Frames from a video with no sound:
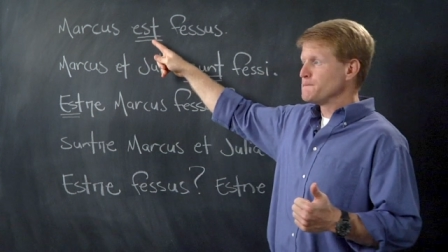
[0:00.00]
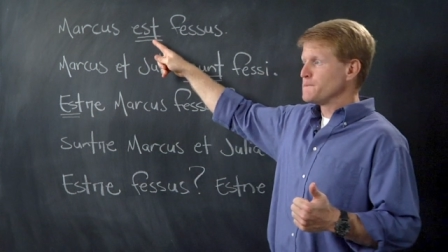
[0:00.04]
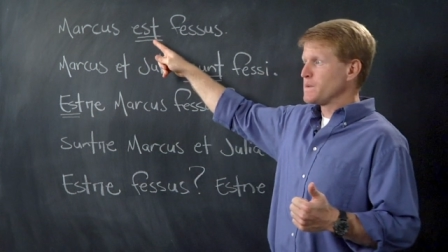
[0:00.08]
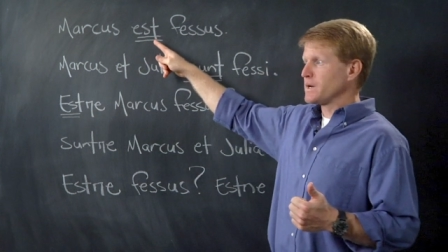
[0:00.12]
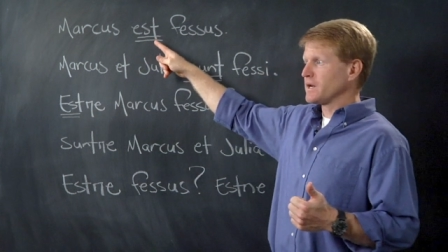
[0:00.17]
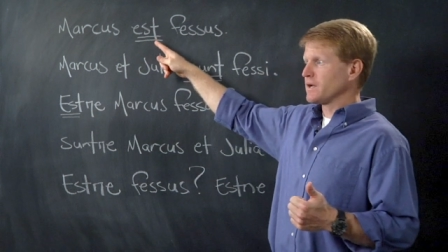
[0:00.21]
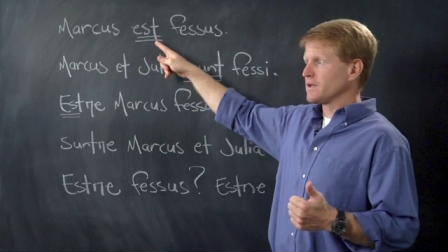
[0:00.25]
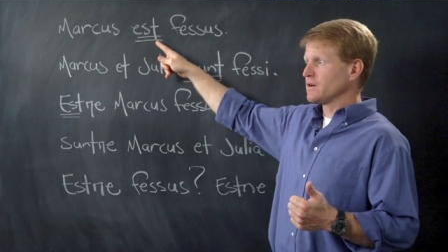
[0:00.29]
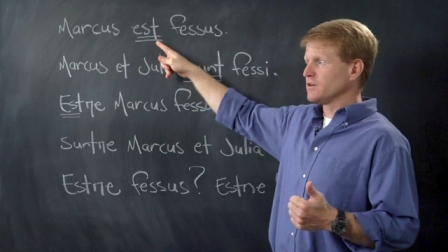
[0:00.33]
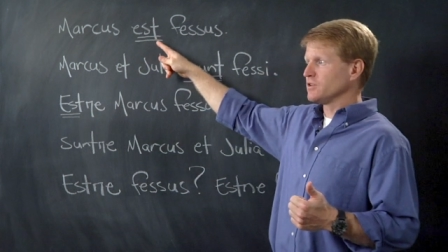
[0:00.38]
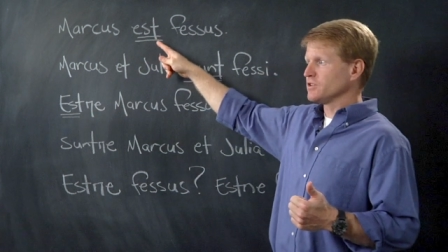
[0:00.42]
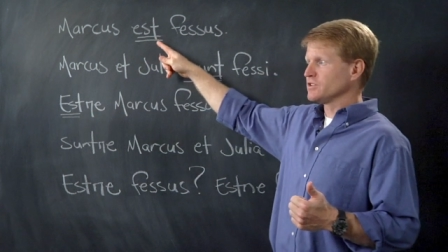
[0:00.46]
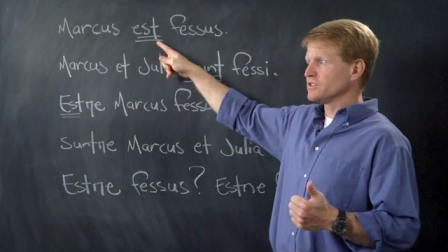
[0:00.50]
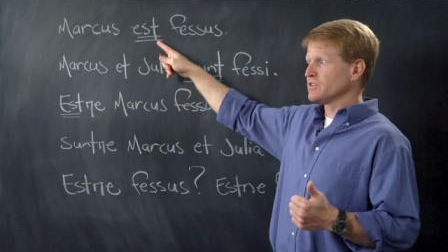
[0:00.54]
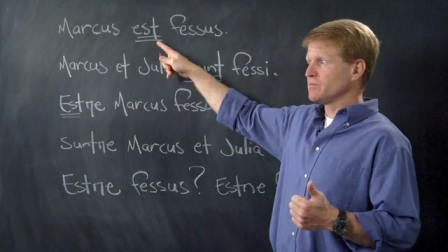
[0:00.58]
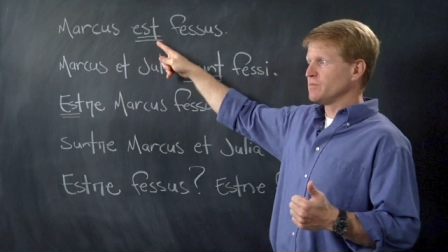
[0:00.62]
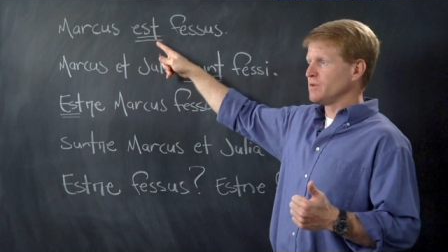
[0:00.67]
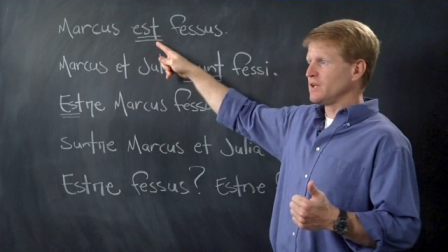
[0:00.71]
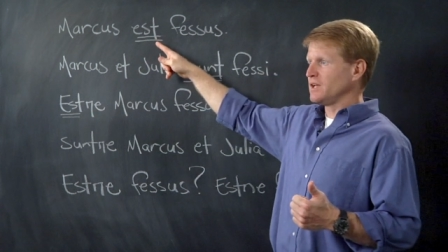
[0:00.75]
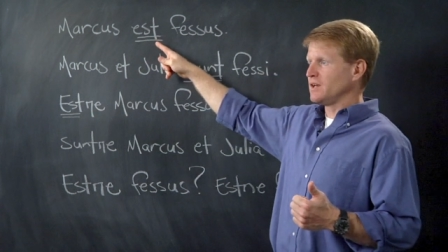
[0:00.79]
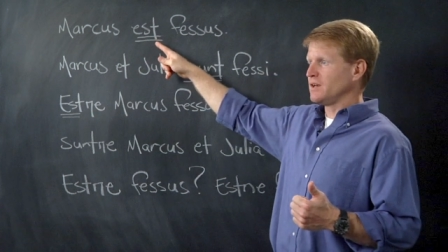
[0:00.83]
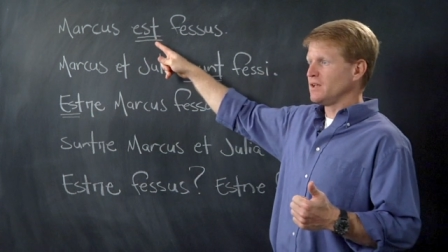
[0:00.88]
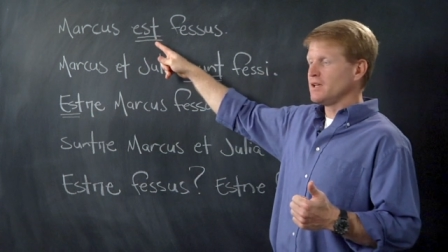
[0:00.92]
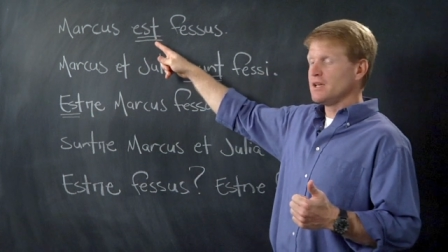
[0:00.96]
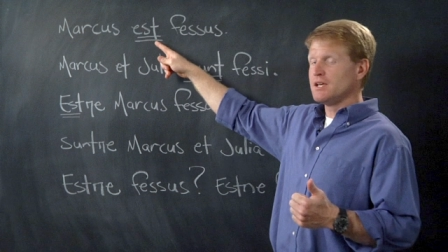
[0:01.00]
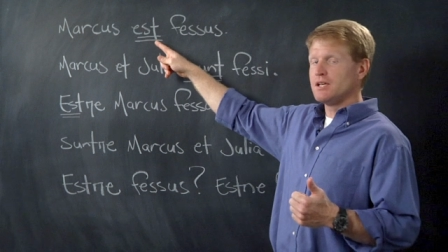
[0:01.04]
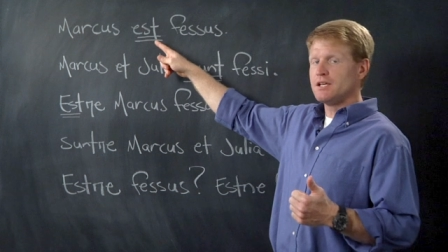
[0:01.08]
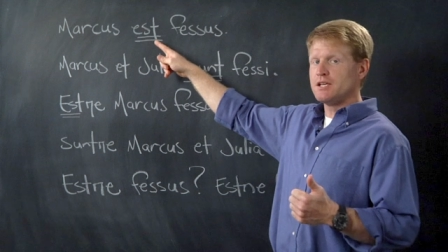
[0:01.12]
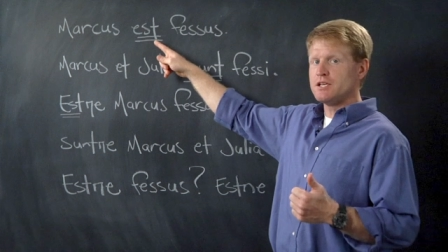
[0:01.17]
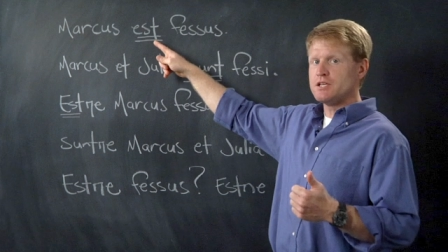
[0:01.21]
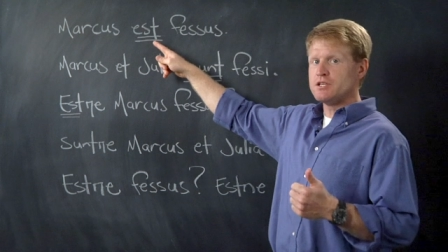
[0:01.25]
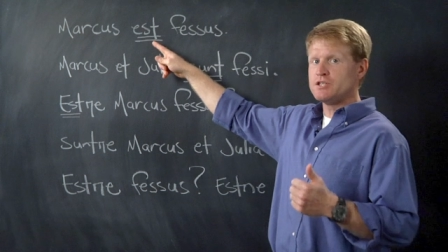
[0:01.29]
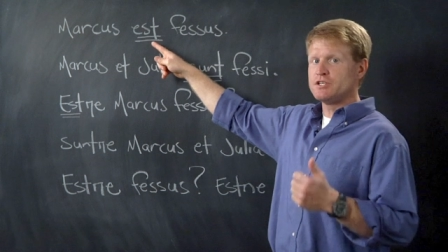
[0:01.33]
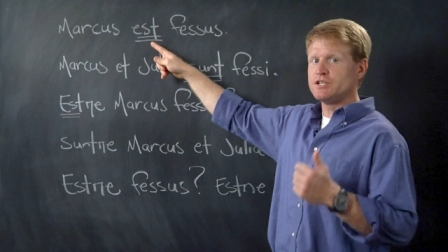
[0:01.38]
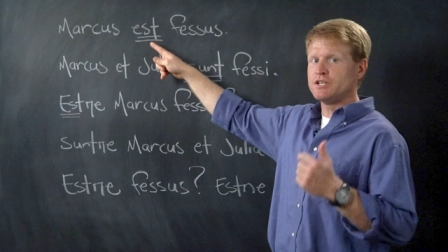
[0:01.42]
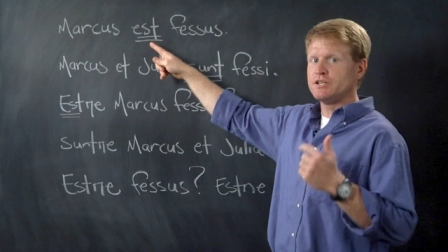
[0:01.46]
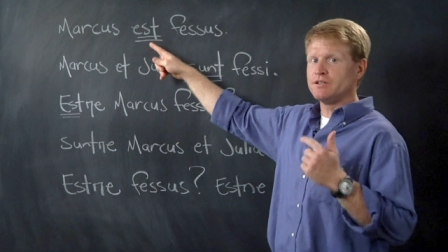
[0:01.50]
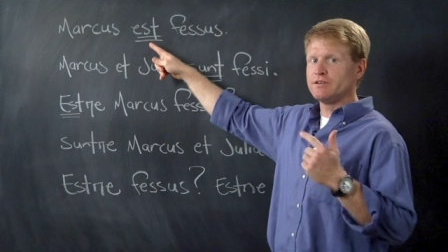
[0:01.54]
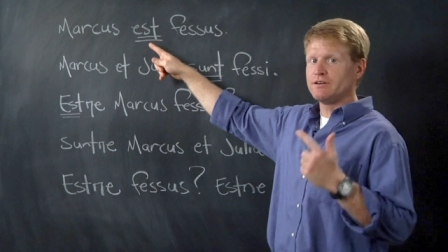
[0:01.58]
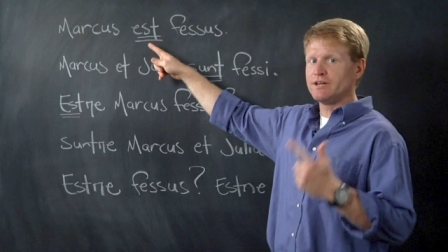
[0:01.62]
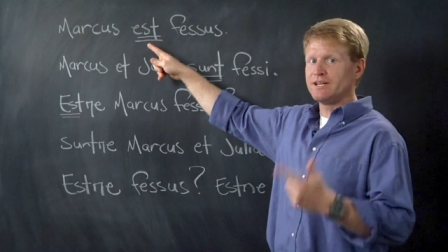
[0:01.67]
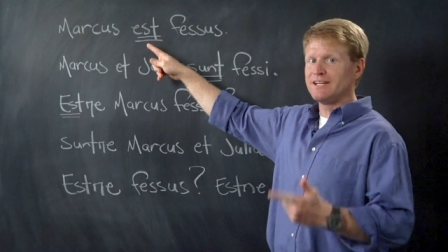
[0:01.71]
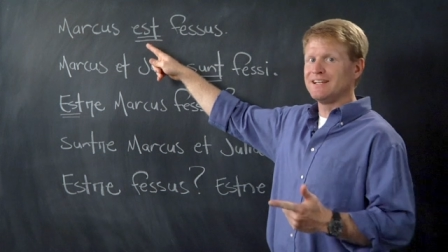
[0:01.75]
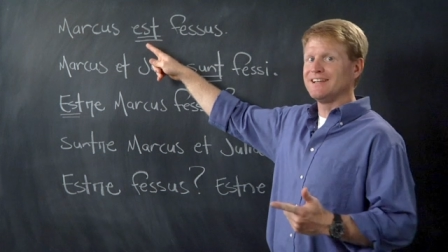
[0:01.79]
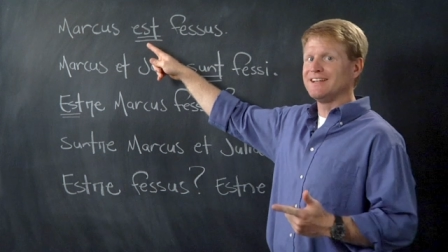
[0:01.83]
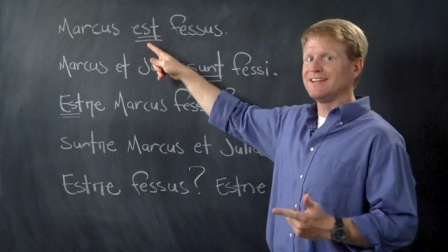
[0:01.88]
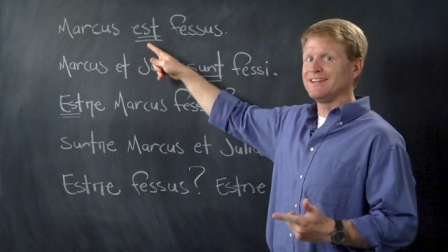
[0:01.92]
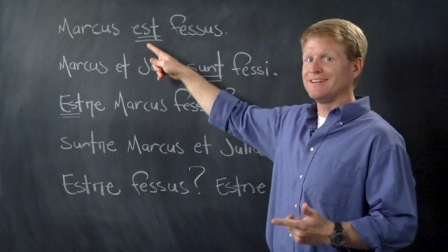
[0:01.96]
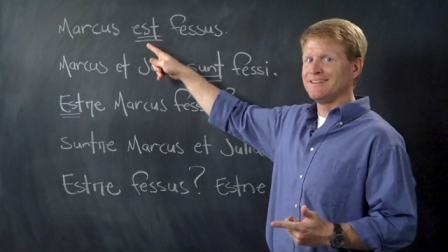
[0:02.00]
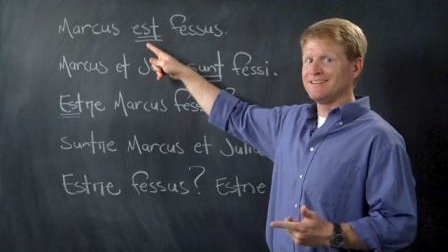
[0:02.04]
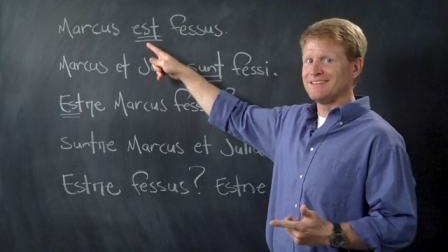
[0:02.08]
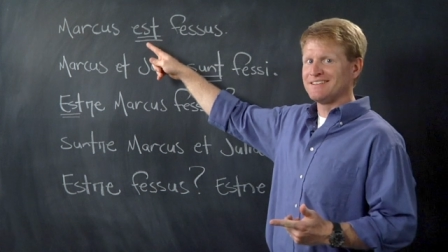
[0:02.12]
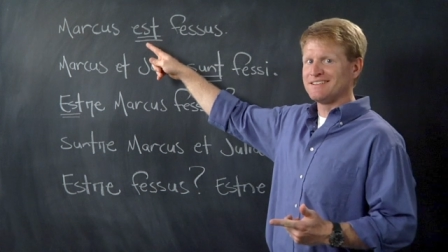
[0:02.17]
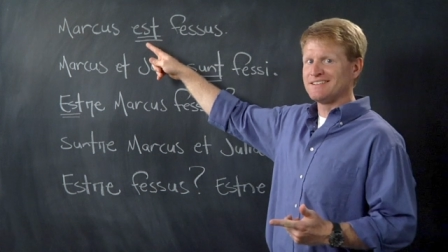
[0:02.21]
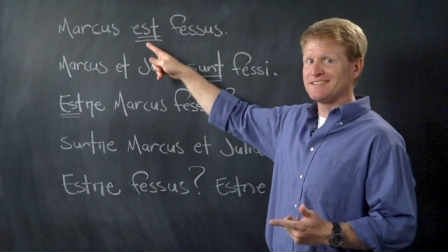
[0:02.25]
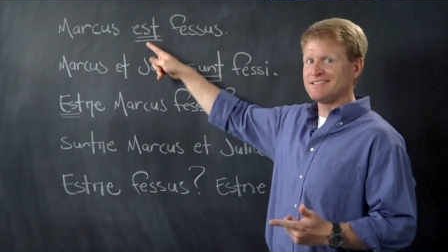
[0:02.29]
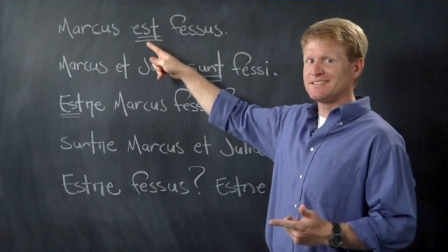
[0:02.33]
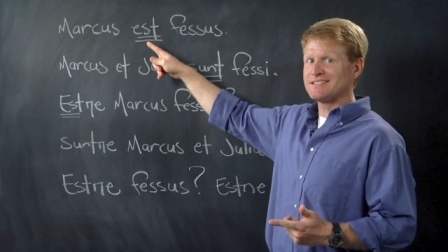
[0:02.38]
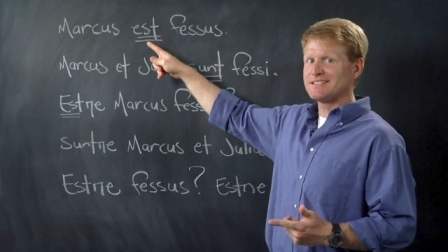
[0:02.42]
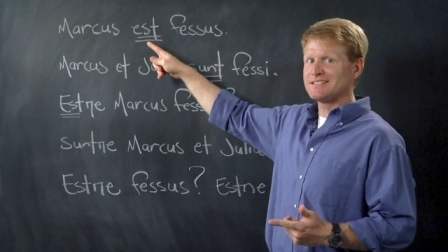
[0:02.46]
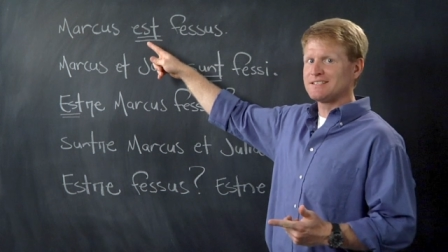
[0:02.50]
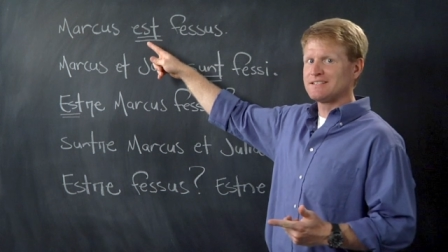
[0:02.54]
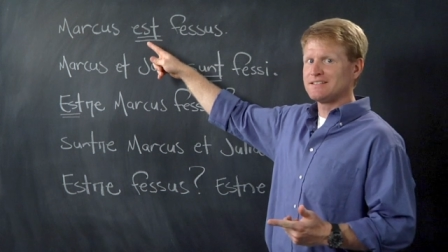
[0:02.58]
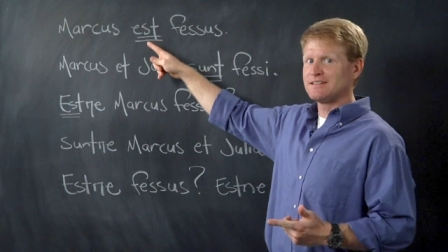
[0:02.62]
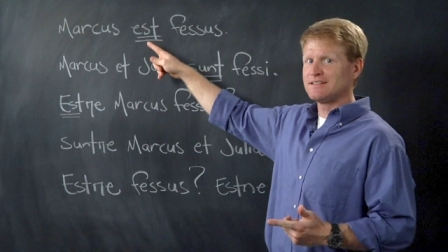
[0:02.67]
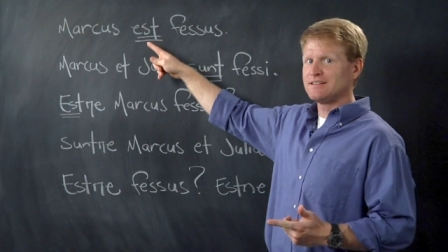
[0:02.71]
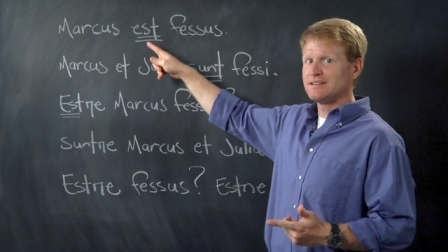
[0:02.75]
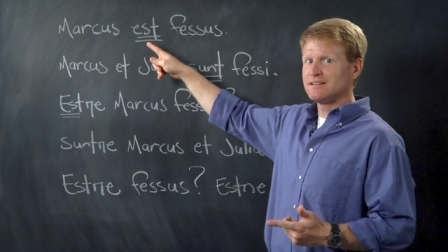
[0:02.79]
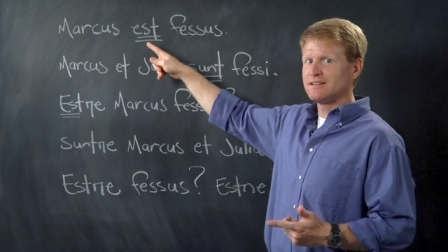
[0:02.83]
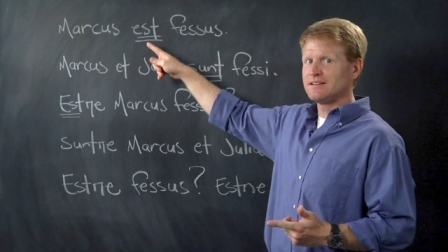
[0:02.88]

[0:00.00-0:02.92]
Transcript: but it can also mean he, she, or it is,